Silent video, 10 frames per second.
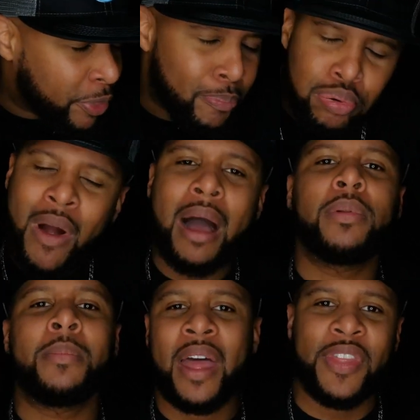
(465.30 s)

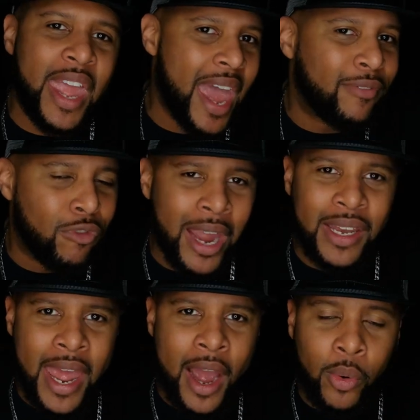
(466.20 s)
problem that they have right
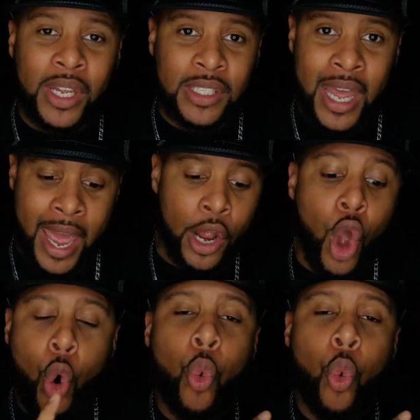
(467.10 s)
now is that